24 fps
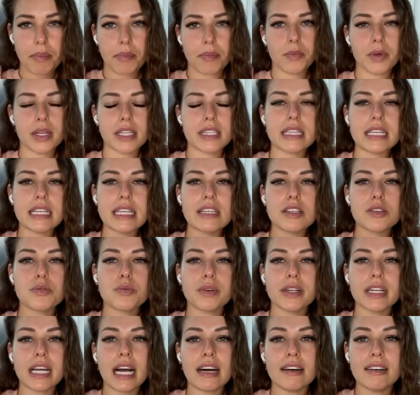We see this
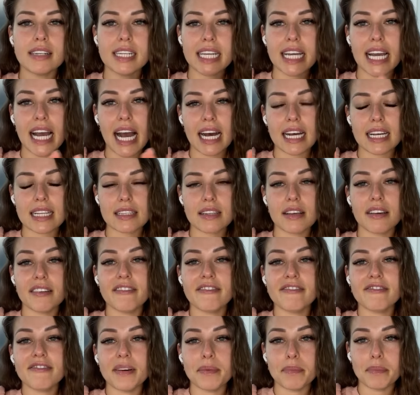reality as
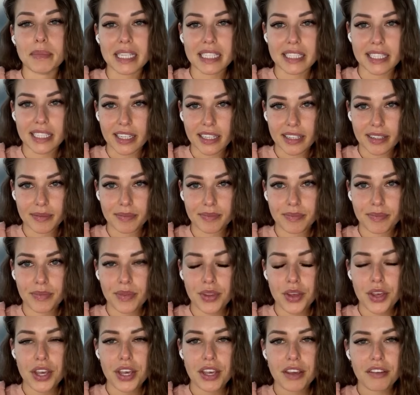familiar.
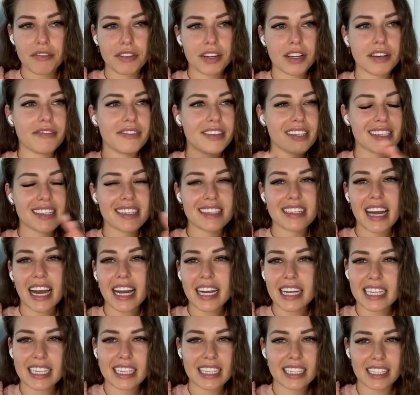Even if it's
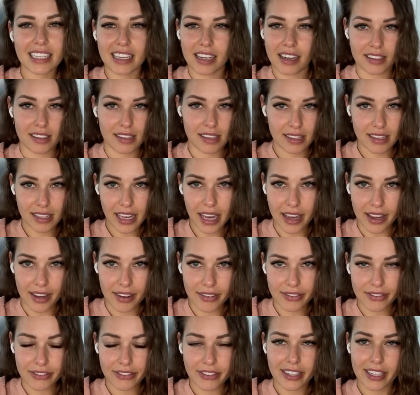technically
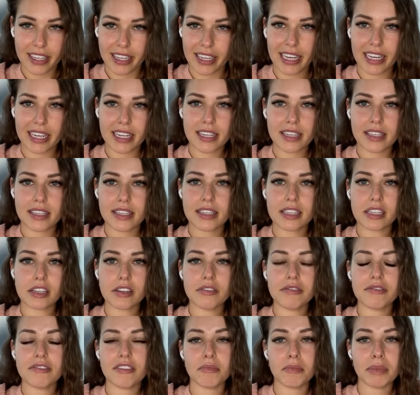unsafe, it is still
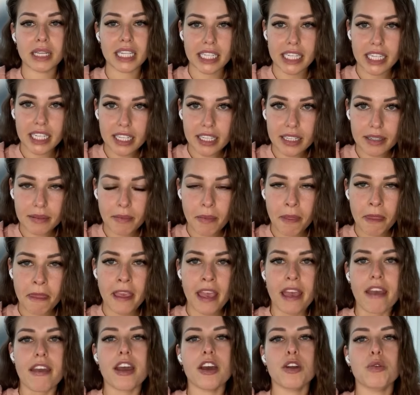familiar.
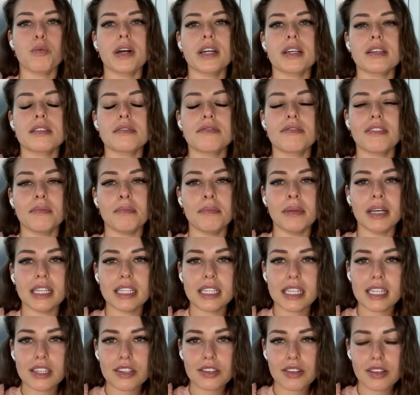And what is
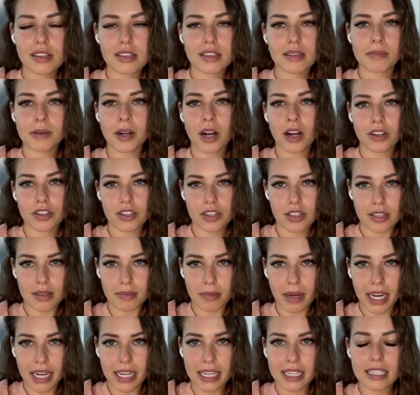familiar to the subconscious
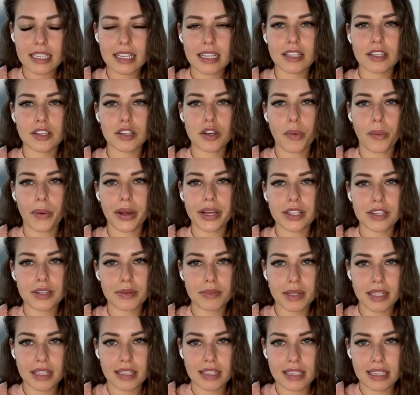mind is going to
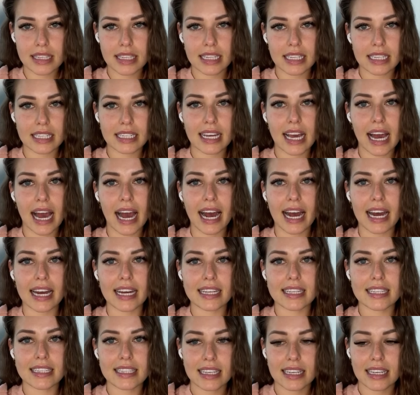be seen
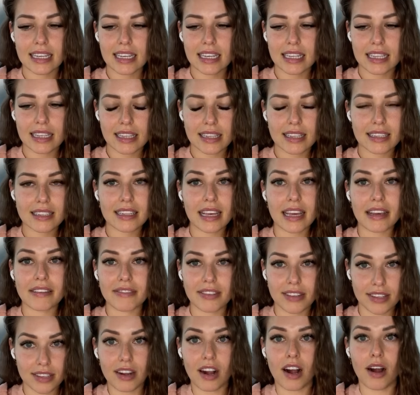as the
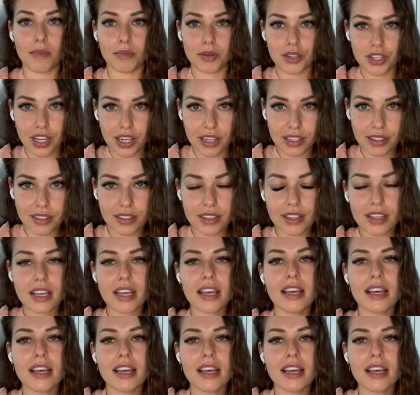safest option.